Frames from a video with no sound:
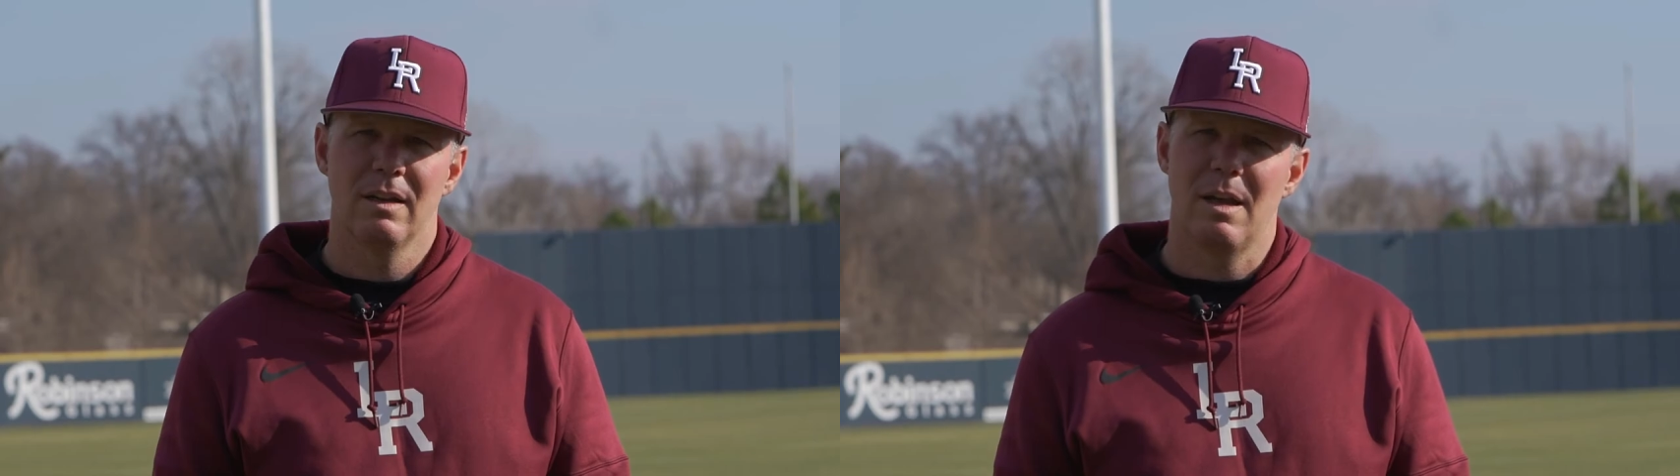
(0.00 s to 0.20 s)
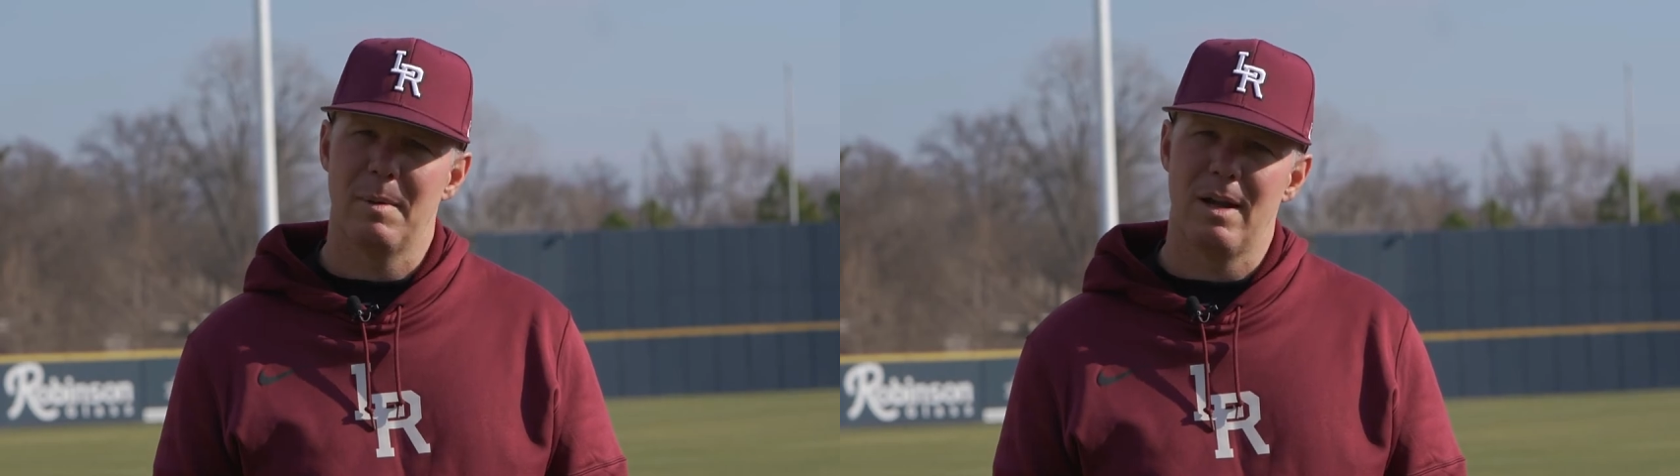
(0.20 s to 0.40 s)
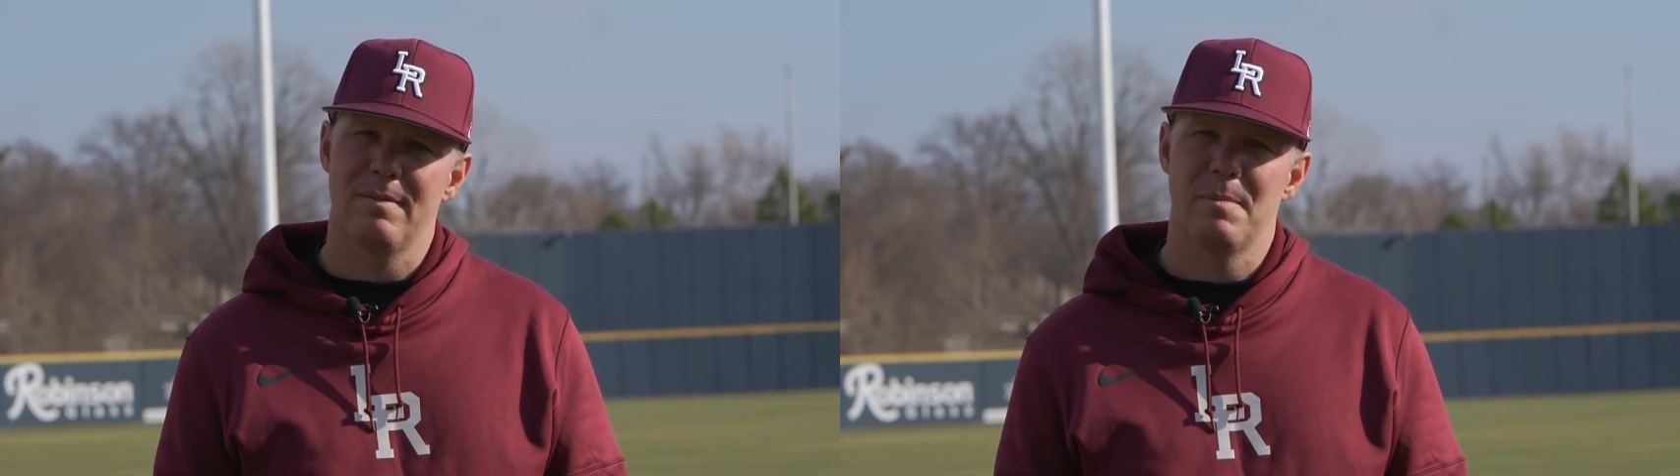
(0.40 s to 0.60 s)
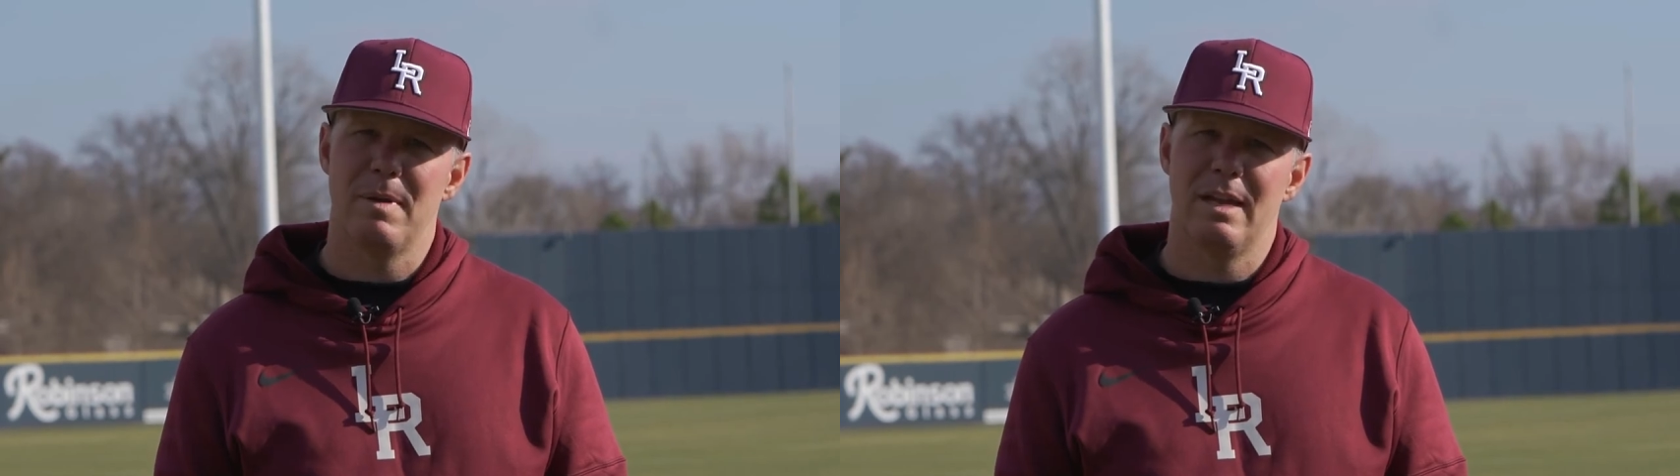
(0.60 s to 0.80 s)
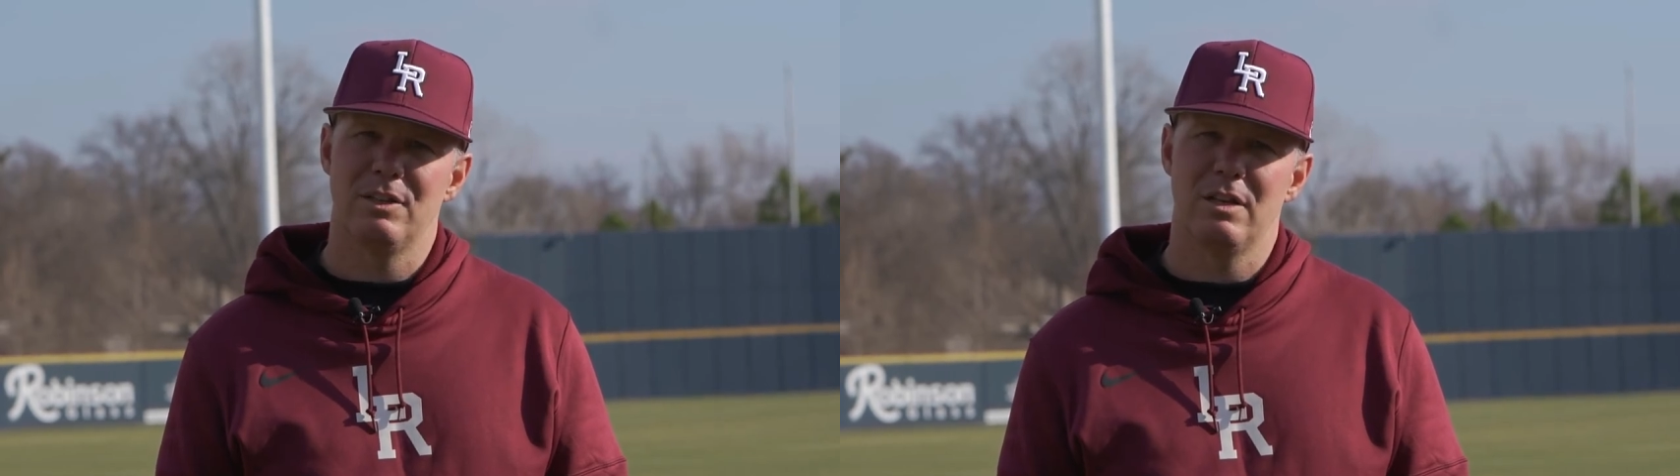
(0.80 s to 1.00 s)
coming off the
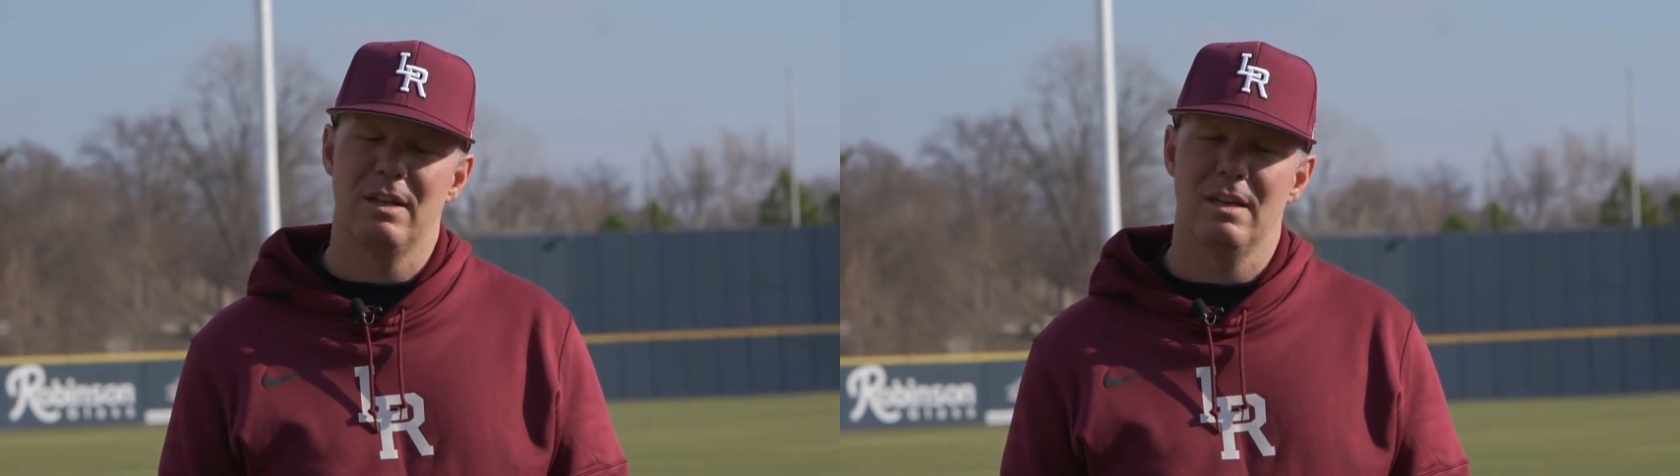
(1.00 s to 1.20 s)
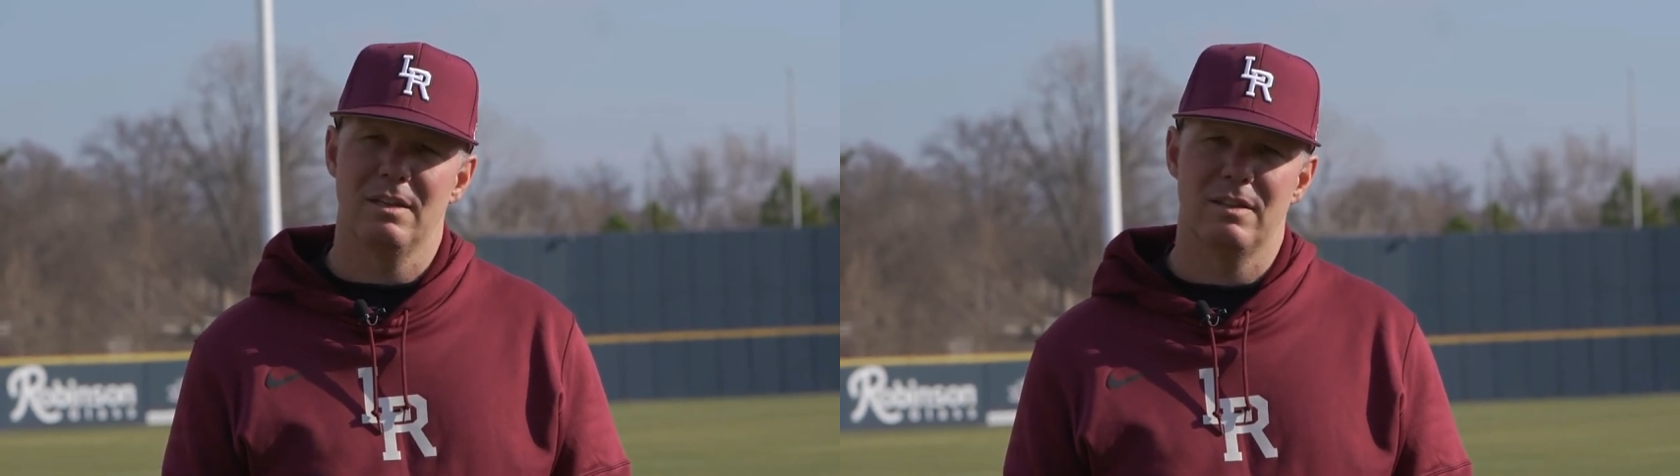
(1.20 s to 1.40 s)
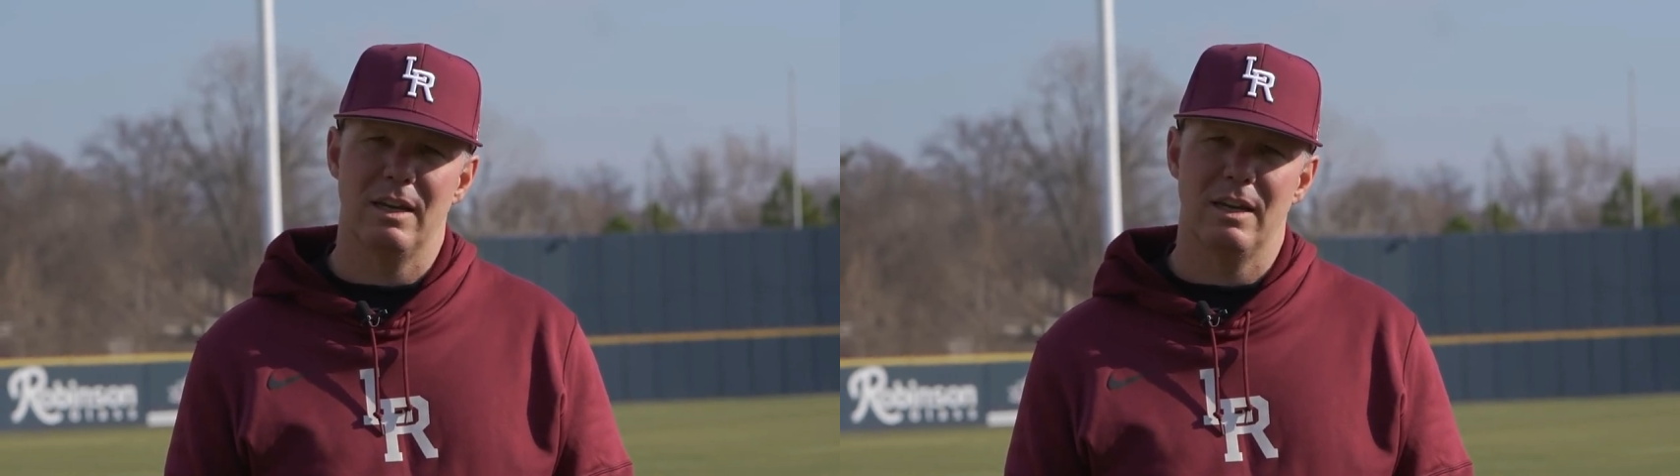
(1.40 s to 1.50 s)
bench and getting us